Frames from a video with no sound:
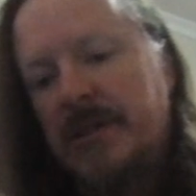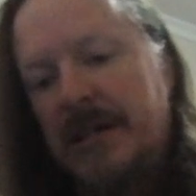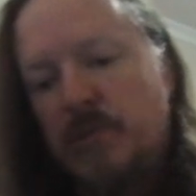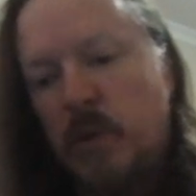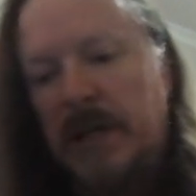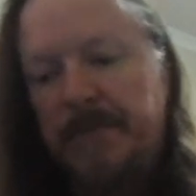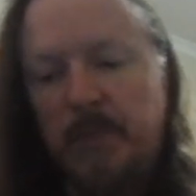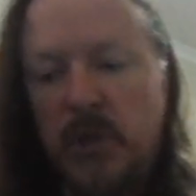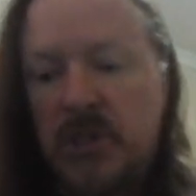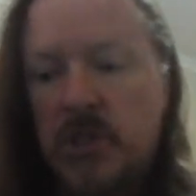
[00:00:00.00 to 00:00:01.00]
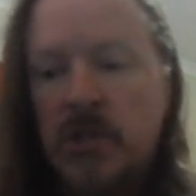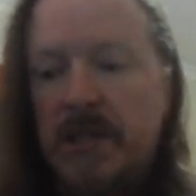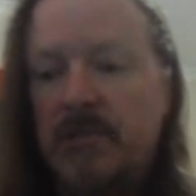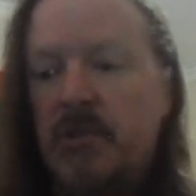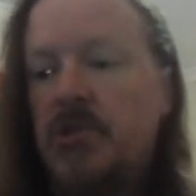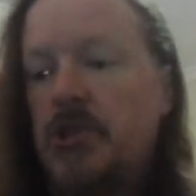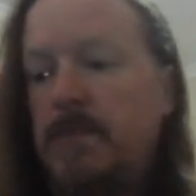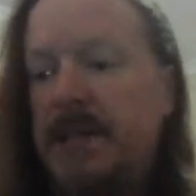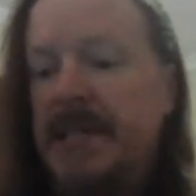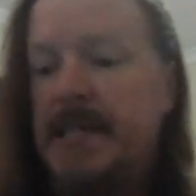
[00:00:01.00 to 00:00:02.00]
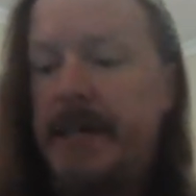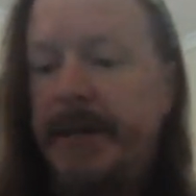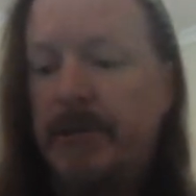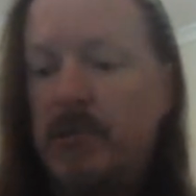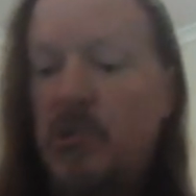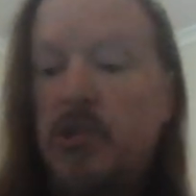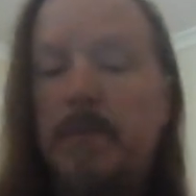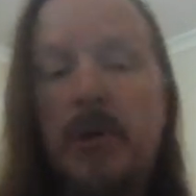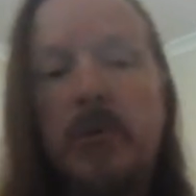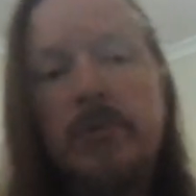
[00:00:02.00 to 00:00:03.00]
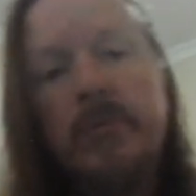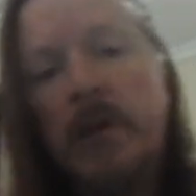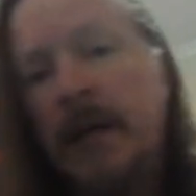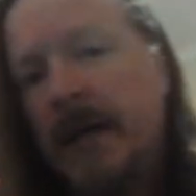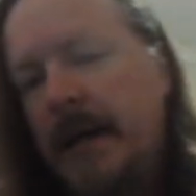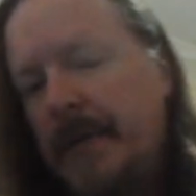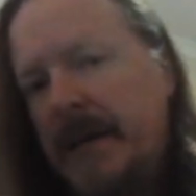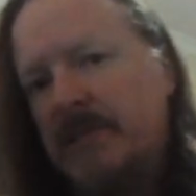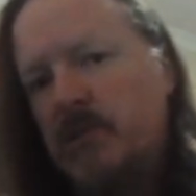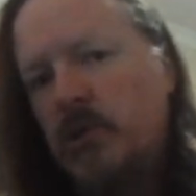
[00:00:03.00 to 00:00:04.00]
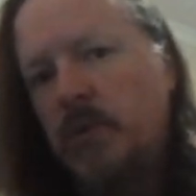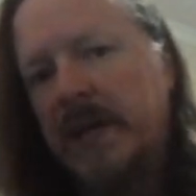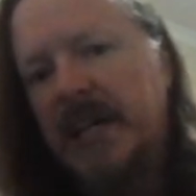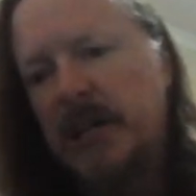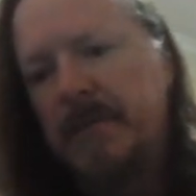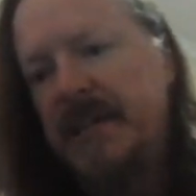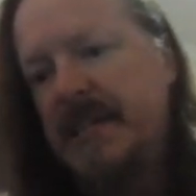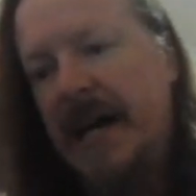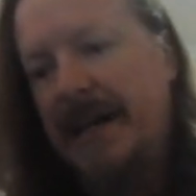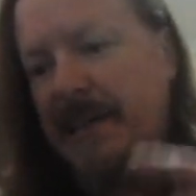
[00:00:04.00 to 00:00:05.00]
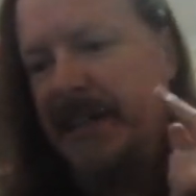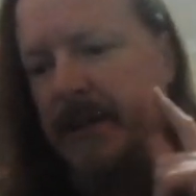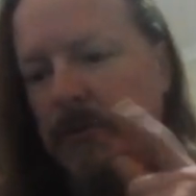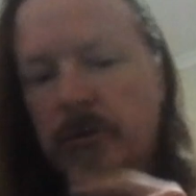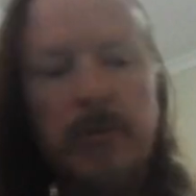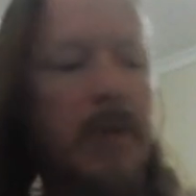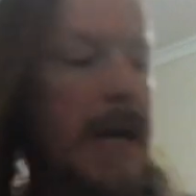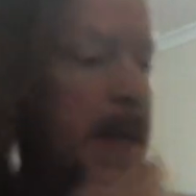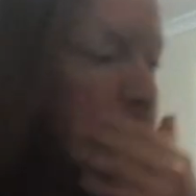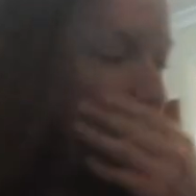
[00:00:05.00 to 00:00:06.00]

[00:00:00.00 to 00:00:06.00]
size one which is super detailed and super cool, and that's who we're going to be tackling right